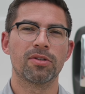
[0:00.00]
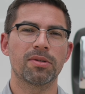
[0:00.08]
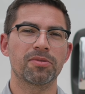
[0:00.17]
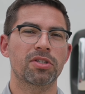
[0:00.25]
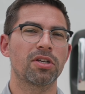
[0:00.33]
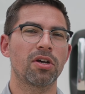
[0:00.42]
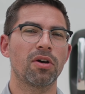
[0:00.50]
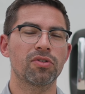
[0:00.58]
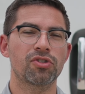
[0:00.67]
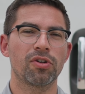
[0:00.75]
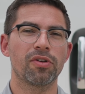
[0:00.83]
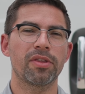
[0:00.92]
So I'm just gonna go
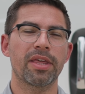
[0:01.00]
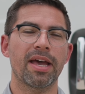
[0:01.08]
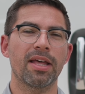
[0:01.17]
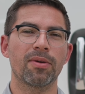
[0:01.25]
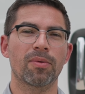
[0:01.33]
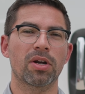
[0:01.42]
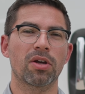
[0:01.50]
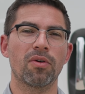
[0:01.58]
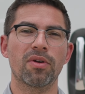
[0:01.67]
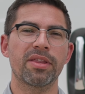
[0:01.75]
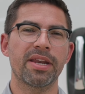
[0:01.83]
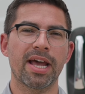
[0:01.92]
show you that, and then we're gonna
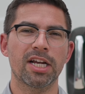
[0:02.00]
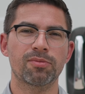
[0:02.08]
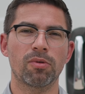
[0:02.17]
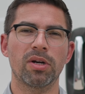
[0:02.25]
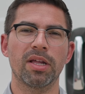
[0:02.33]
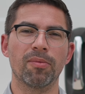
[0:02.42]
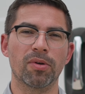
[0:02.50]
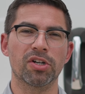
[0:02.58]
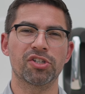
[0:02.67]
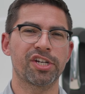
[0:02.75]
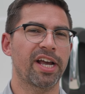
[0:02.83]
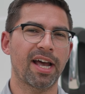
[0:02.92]
go to the dashboard and we're
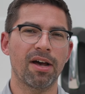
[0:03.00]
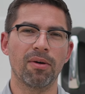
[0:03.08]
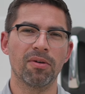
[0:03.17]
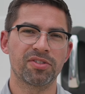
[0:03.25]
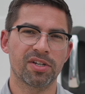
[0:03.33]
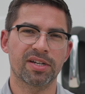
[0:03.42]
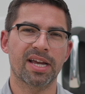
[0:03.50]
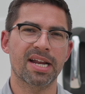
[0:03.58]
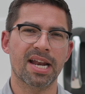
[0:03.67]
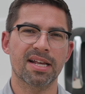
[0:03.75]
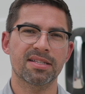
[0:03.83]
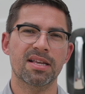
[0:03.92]
gonna check out OTR
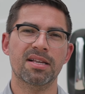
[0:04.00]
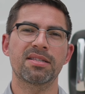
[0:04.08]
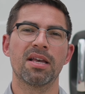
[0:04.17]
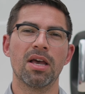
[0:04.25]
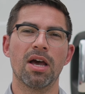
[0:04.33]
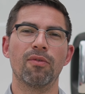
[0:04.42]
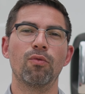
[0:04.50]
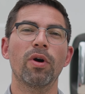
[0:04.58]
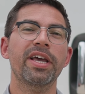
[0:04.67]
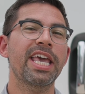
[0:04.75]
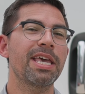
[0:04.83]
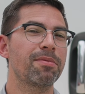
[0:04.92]
Diagnostics of
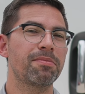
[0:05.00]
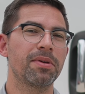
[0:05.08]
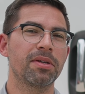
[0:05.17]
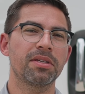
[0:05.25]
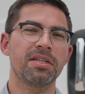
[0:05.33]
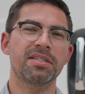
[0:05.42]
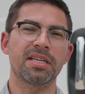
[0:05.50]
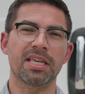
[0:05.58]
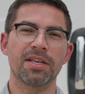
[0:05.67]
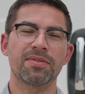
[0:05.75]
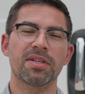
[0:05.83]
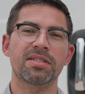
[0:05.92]
what capabilities it
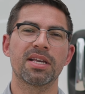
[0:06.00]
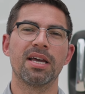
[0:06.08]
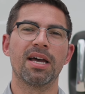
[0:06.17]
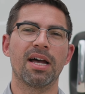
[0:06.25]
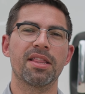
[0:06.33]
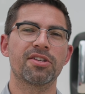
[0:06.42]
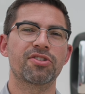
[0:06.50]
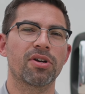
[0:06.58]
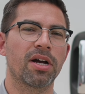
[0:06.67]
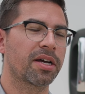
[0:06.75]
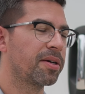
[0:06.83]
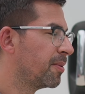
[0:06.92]
gives us on this
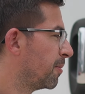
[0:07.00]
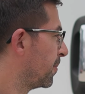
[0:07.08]
truck.